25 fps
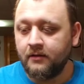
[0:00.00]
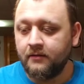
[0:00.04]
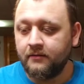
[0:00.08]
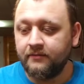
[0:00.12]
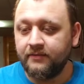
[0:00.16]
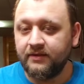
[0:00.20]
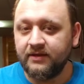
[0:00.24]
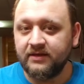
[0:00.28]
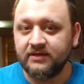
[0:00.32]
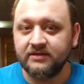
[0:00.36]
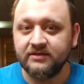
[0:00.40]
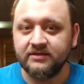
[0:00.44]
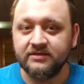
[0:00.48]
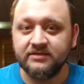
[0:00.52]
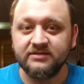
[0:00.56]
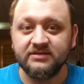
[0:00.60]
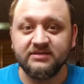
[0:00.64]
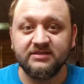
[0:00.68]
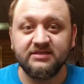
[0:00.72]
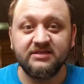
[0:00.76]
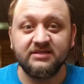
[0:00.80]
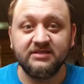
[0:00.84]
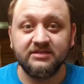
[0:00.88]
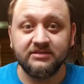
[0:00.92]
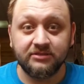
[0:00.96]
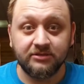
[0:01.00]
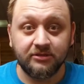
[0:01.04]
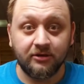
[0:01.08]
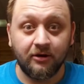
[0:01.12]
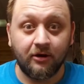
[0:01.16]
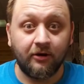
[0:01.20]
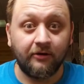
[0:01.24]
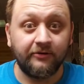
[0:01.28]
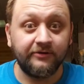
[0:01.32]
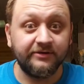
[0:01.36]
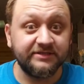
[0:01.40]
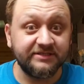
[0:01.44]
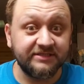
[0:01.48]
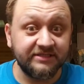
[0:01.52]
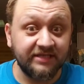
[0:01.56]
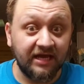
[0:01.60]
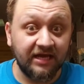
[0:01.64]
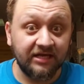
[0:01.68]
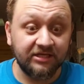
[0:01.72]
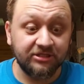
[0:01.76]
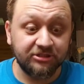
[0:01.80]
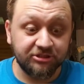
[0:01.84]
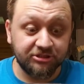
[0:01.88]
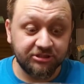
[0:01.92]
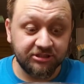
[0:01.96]
because this car is not
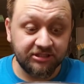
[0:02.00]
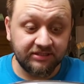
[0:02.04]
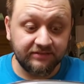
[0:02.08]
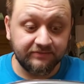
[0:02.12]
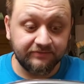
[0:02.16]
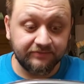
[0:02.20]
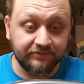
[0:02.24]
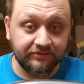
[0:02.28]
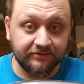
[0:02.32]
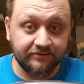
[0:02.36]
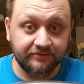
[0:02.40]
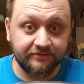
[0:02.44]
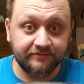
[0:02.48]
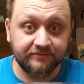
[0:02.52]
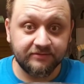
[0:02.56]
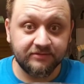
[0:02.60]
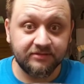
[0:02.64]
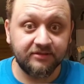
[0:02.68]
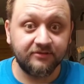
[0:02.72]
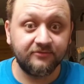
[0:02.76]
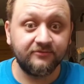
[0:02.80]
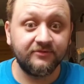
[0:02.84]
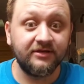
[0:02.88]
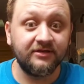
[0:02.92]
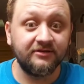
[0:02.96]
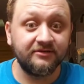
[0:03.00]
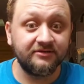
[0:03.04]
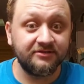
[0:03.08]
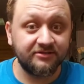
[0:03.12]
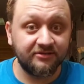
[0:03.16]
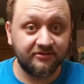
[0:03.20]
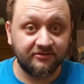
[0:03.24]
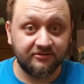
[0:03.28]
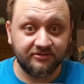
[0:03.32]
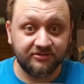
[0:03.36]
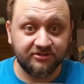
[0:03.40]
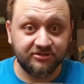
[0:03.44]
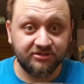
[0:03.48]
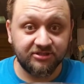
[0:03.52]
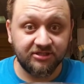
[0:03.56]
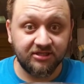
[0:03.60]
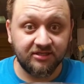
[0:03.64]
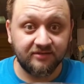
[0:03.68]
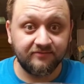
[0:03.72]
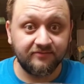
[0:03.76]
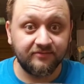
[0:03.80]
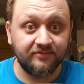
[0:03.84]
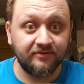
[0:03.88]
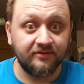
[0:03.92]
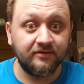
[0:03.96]
cheap. The wheels aren't cheap.
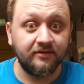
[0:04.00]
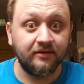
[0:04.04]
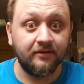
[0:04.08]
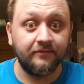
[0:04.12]
The